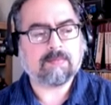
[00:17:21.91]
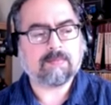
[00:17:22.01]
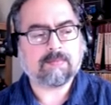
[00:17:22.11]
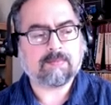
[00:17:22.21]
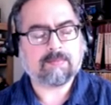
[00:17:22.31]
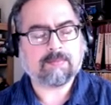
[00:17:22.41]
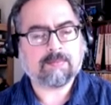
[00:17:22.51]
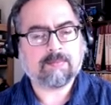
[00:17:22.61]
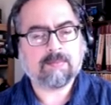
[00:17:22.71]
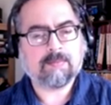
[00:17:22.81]

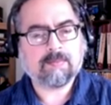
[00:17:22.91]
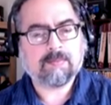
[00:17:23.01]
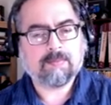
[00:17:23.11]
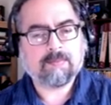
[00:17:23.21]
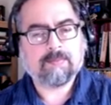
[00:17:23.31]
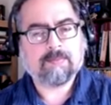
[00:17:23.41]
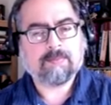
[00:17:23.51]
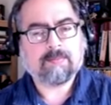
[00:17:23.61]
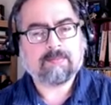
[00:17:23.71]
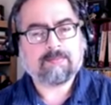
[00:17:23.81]

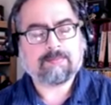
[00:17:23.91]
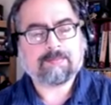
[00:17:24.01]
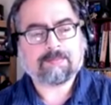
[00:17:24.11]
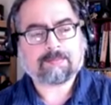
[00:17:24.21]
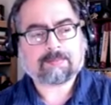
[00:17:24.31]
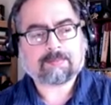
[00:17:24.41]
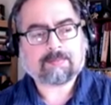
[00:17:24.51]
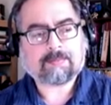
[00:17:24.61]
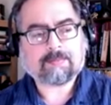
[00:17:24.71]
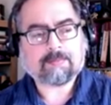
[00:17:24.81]

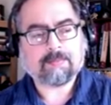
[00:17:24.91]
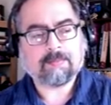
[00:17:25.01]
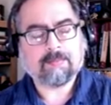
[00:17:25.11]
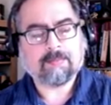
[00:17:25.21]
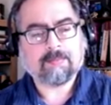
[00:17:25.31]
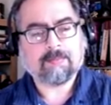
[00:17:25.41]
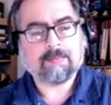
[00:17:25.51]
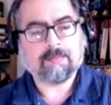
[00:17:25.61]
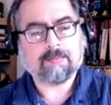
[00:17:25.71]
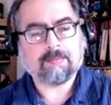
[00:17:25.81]

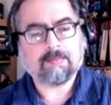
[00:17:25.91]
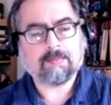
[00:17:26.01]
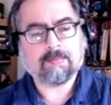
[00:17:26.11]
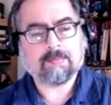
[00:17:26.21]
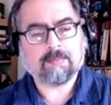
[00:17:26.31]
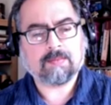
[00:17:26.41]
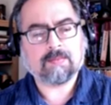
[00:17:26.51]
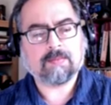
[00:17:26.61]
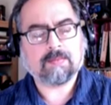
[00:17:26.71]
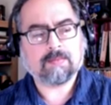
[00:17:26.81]

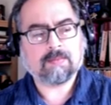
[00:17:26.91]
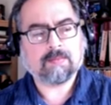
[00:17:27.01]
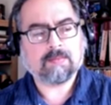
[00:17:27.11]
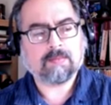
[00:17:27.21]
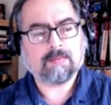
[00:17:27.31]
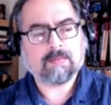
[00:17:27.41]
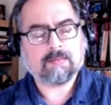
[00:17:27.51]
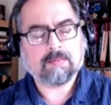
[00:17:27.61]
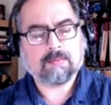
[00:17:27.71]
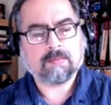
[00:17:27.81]

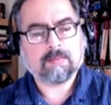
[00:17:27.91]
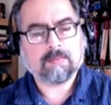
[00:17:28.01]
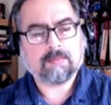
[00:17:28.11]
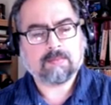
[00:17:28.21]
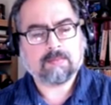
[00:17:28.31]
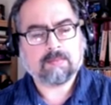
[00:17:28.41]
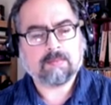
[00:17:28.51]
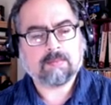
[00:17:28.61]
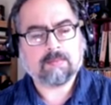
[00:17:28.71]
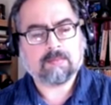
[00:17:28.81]

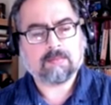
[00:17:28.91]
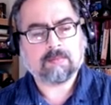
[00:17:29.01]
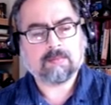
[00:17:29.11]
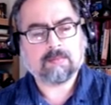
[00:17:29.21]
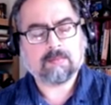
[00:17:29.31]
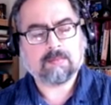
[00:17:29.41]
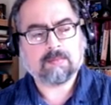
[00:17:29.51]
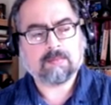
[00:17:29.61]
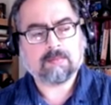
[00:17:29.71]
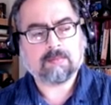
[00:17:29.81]
[no speech]